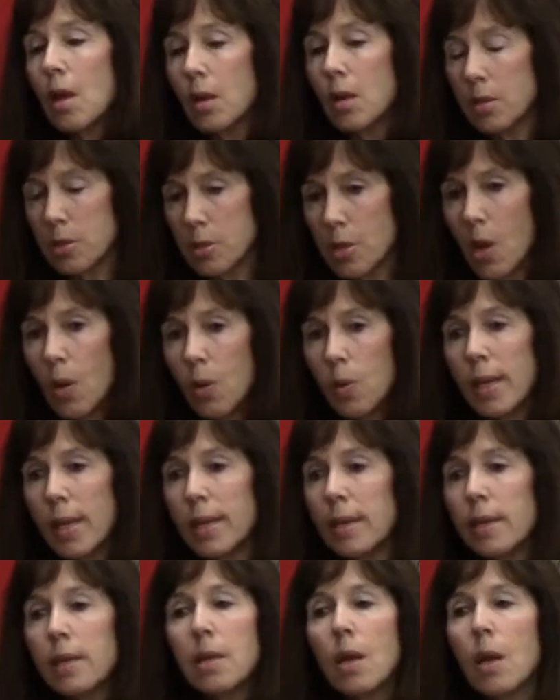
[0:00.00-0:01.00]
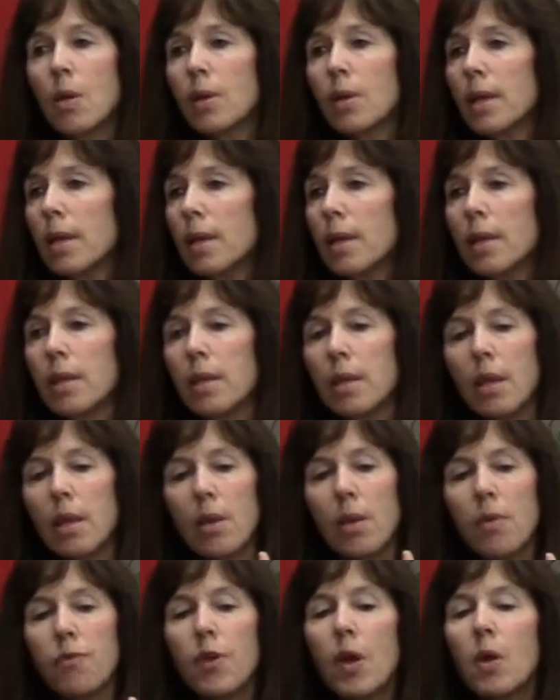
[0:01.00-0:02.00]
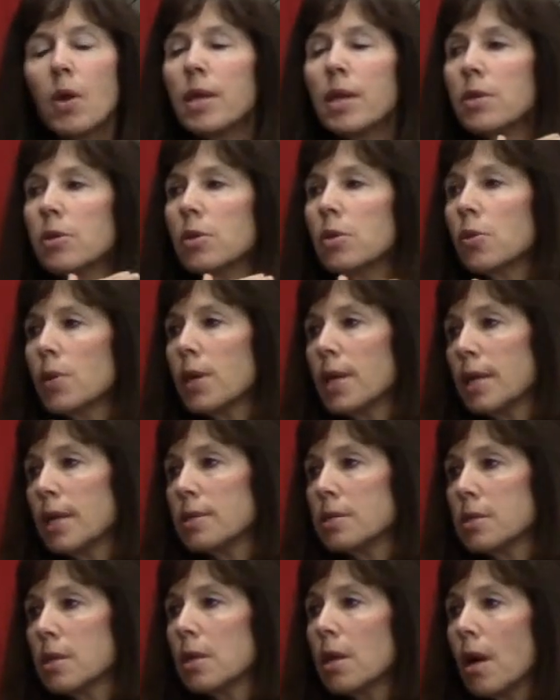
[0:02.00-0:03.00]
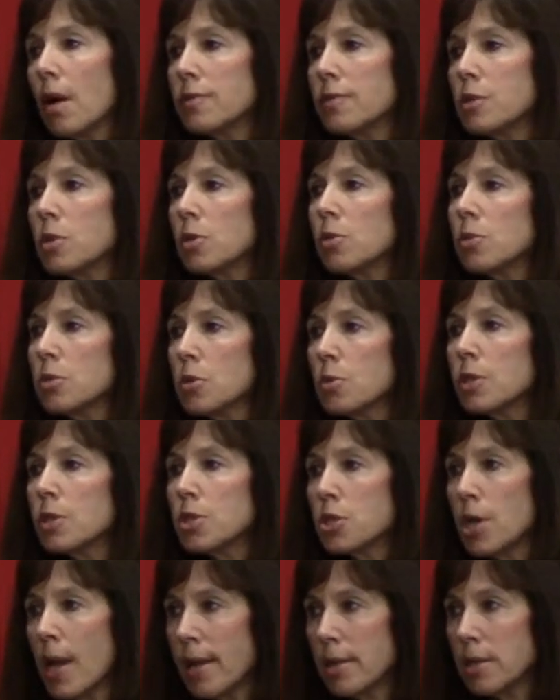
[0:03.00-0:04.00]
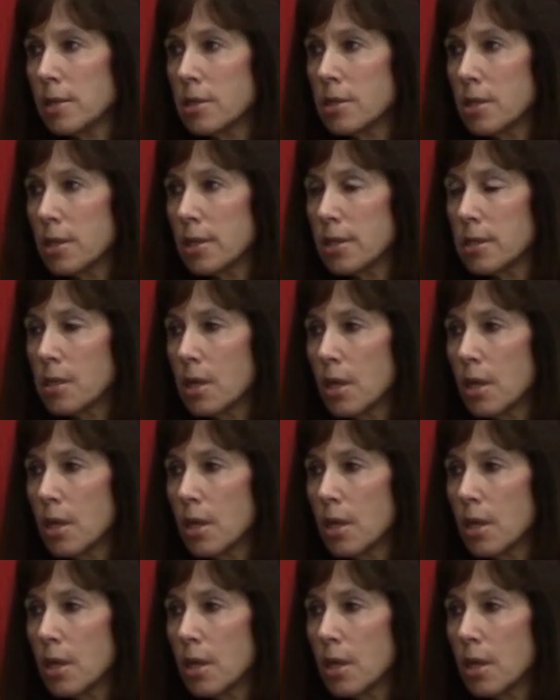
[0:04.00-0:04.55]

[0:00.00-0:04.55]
So, you know, varying degrees of students with challenges.